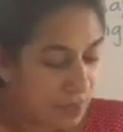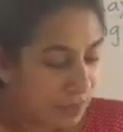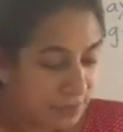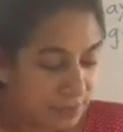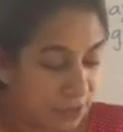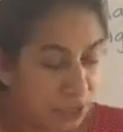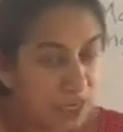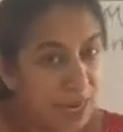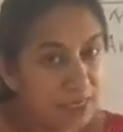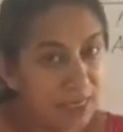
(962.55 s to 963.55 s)
So she
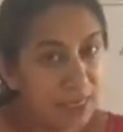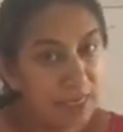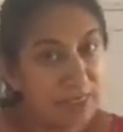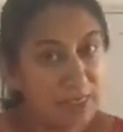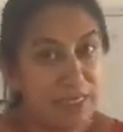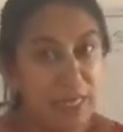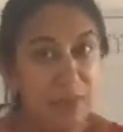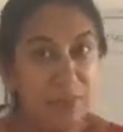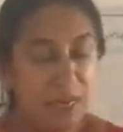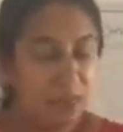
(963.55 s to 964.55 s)
had taken the same
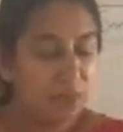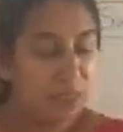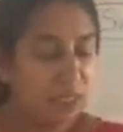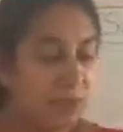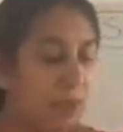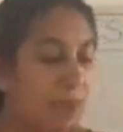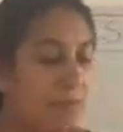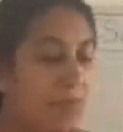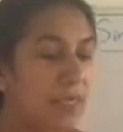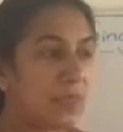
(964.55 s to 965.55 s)
name to this poem
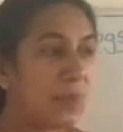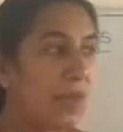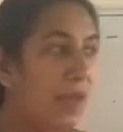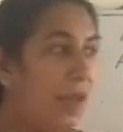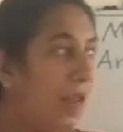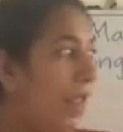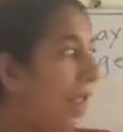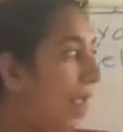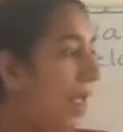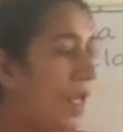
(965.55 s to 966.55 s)
as well.
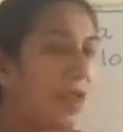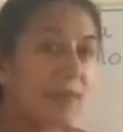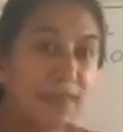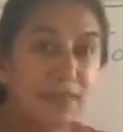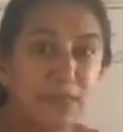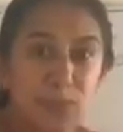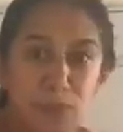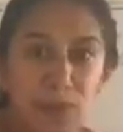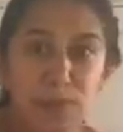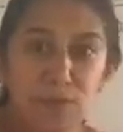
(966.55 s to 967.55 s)
And this is the
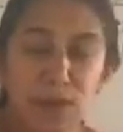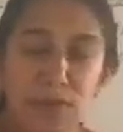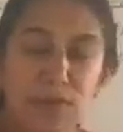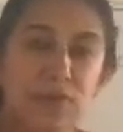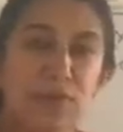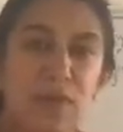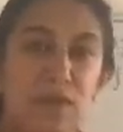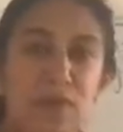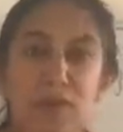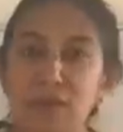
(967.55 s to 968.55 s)
poem we are going to deal
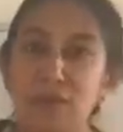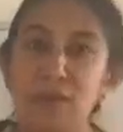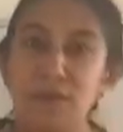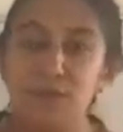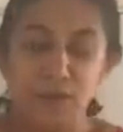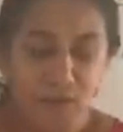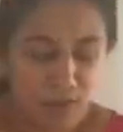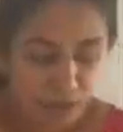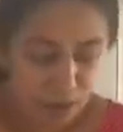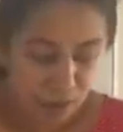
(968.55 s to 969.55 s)
with, not with the
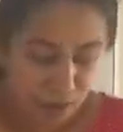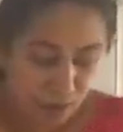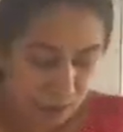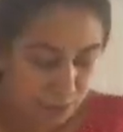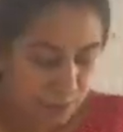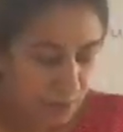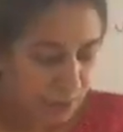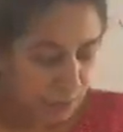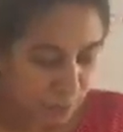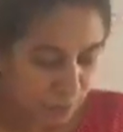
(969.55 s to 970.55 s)

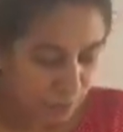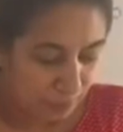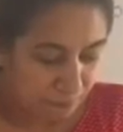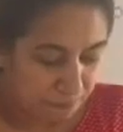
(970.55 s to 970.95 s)
autobiography.